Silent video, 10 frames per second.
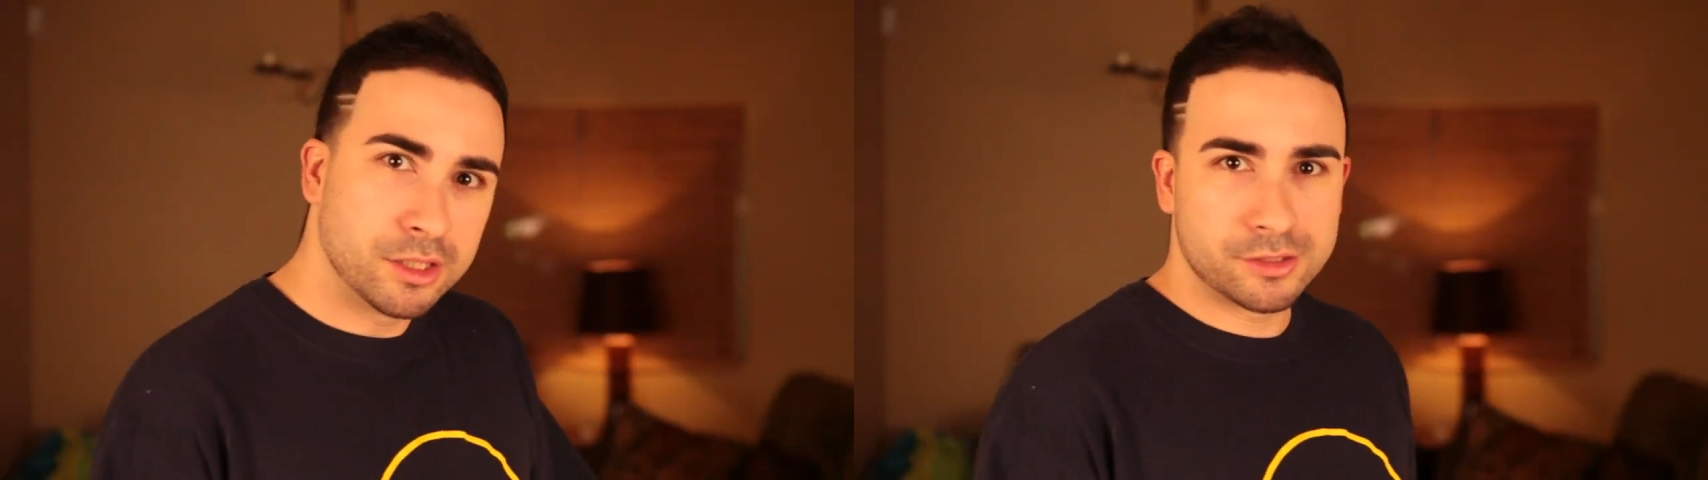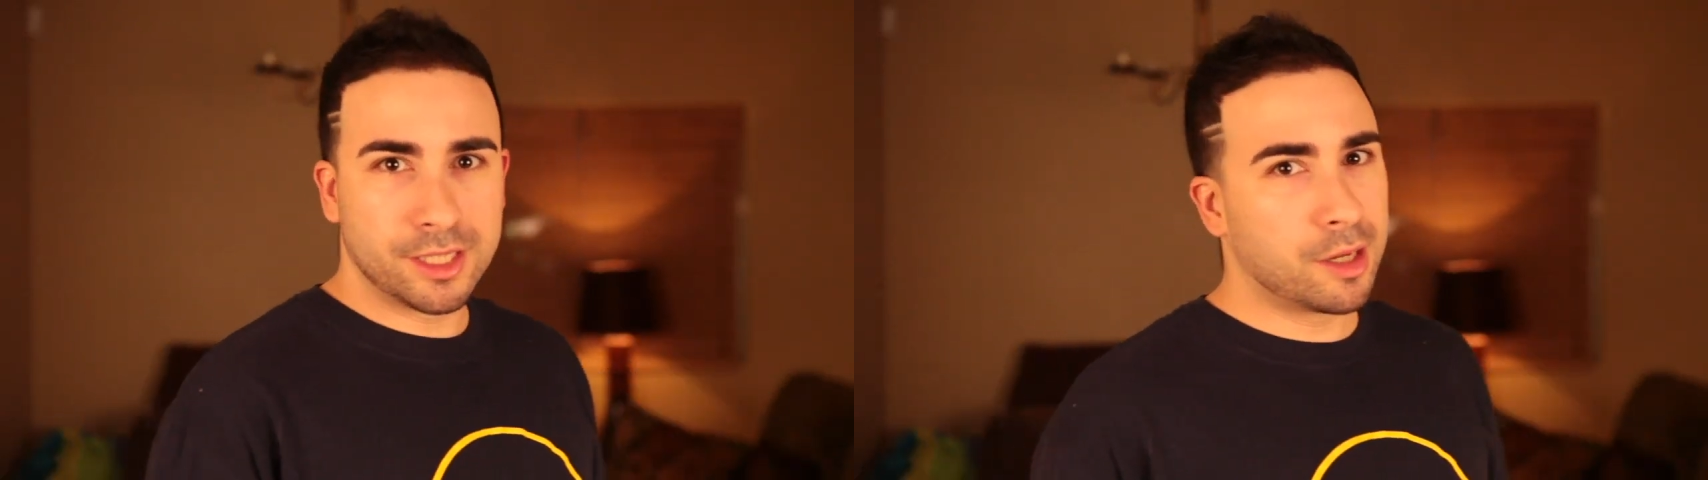
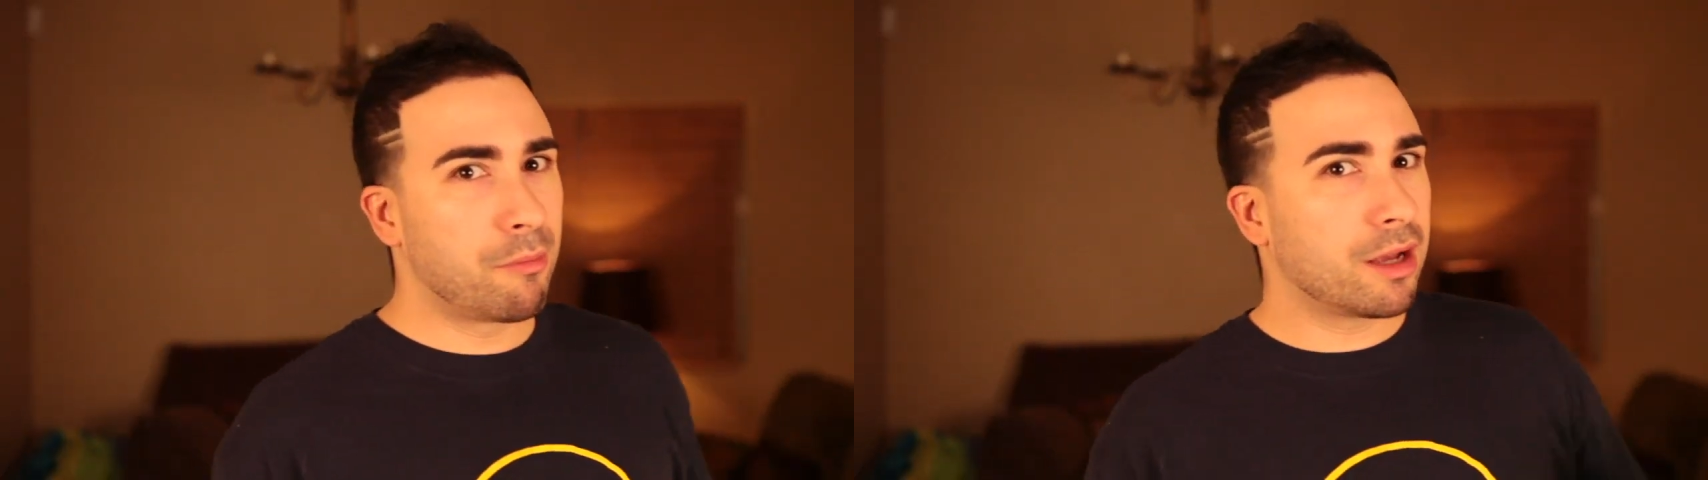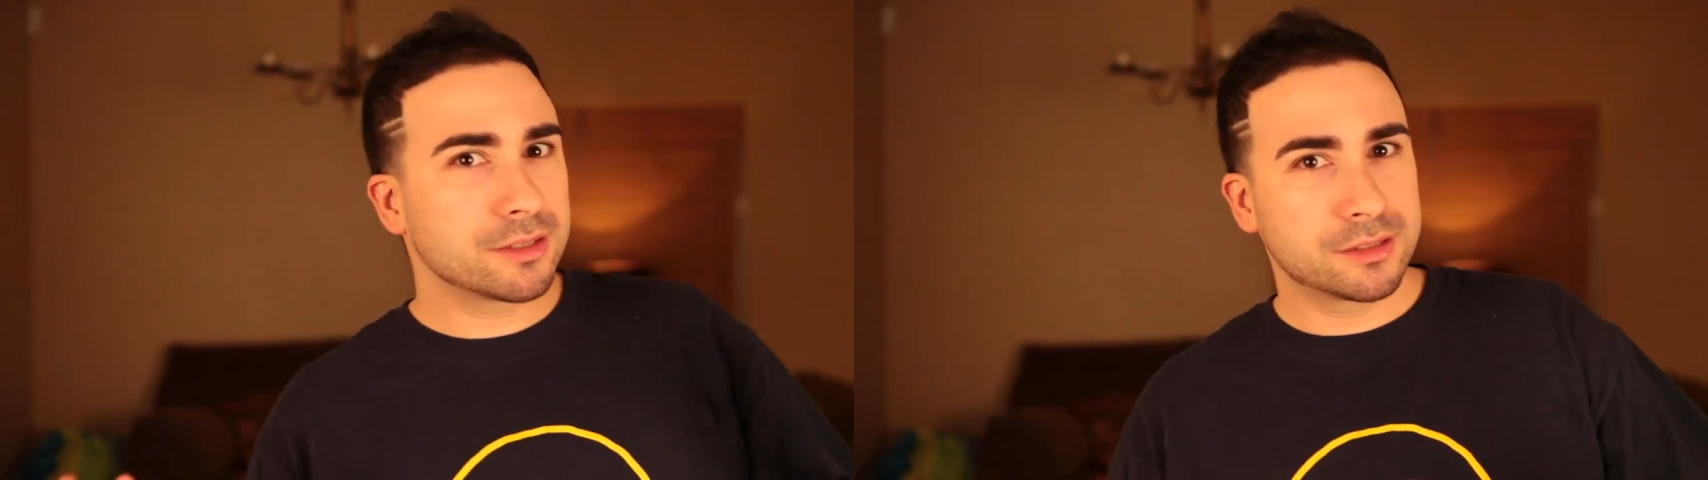thinking
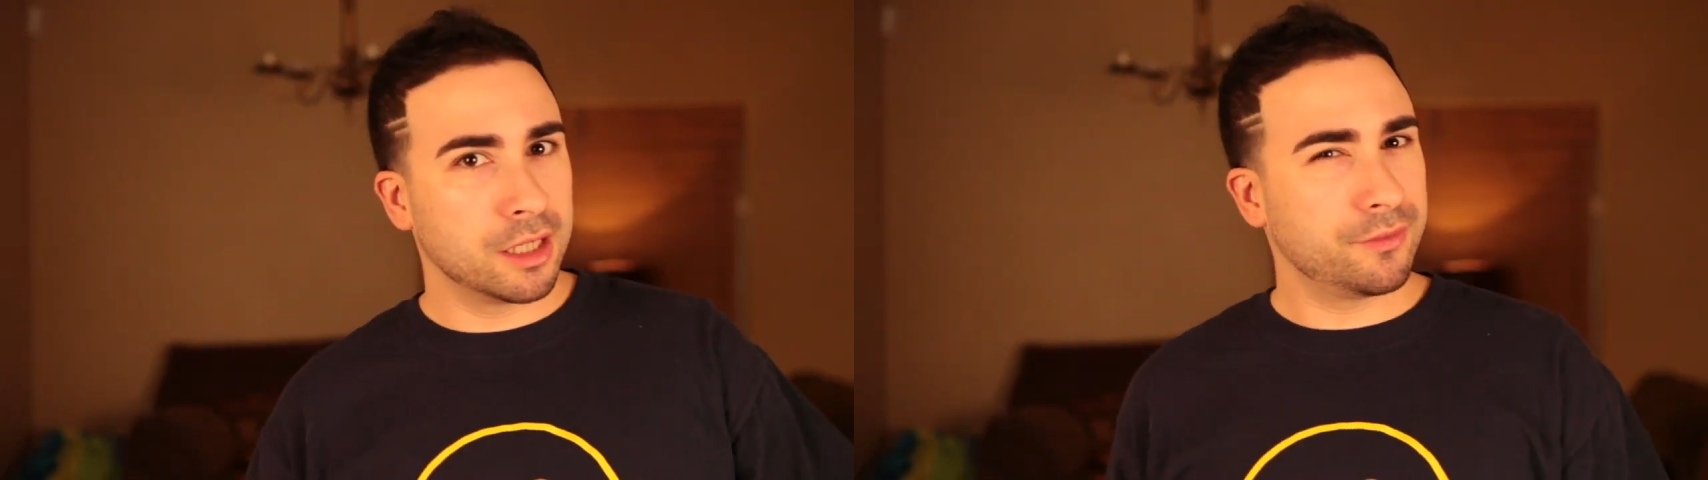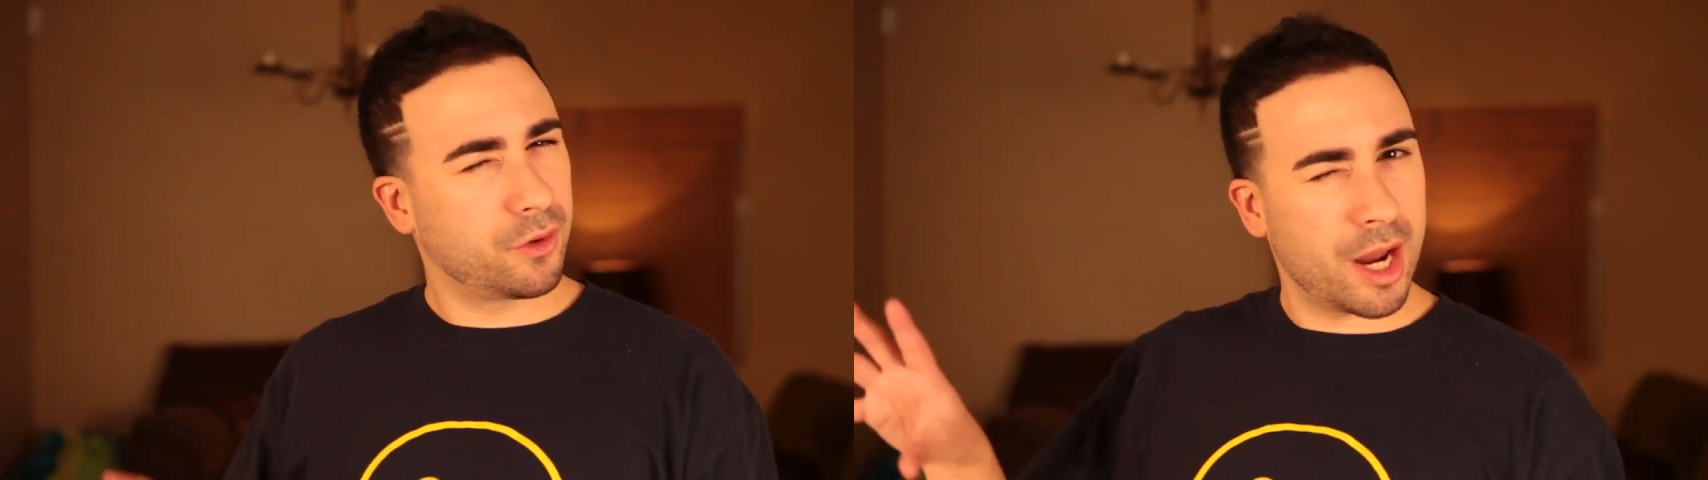about
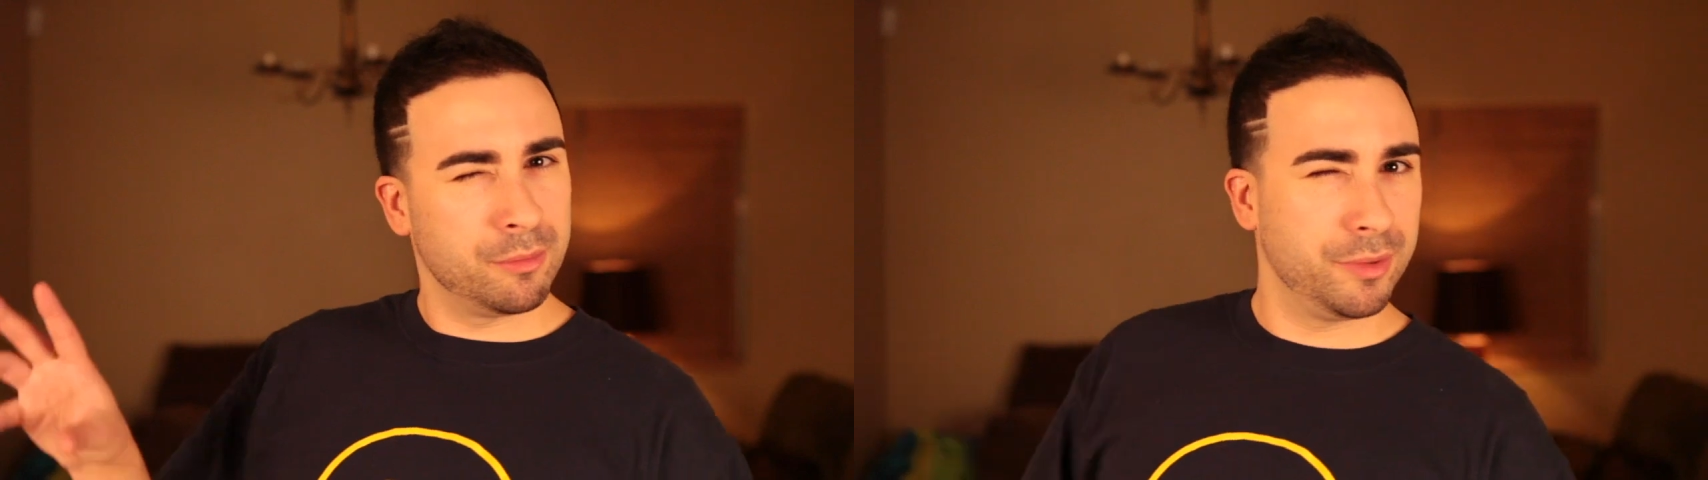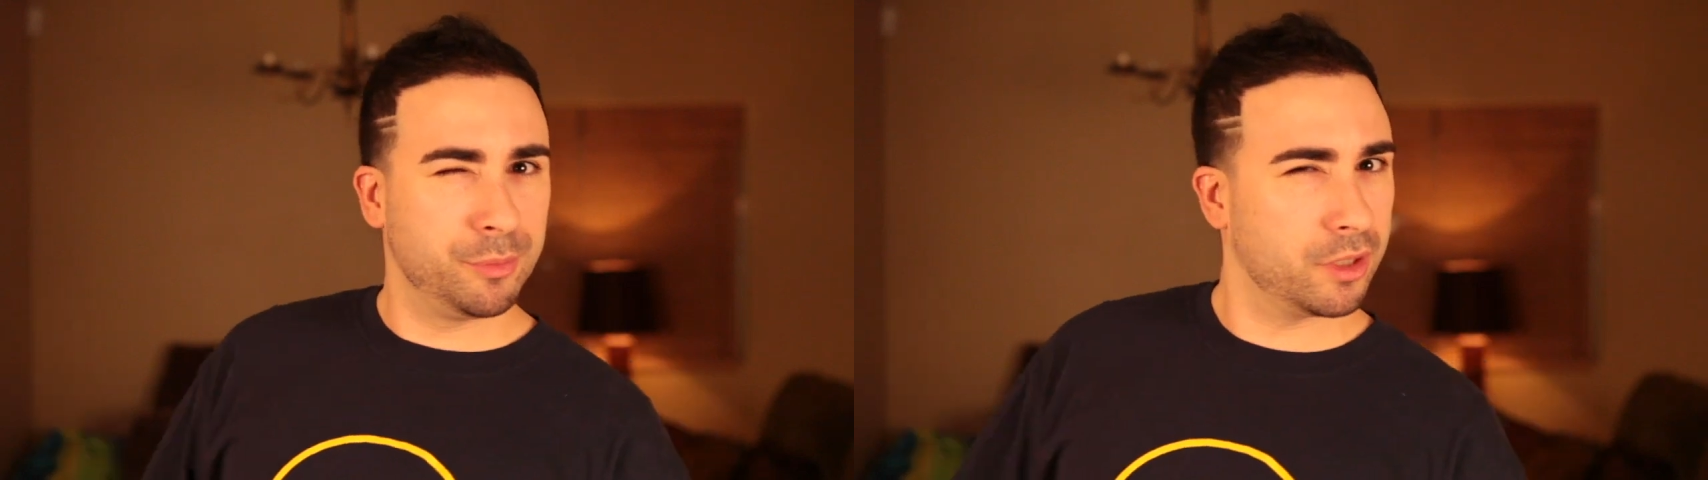stuff,
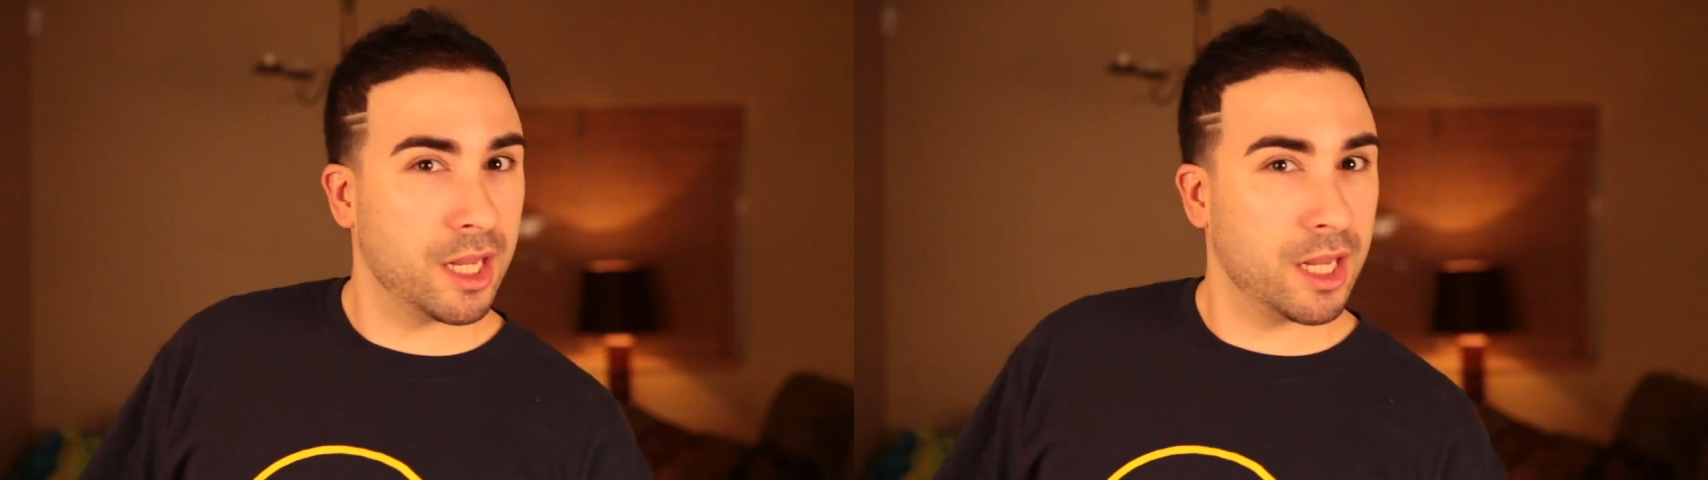grabbing people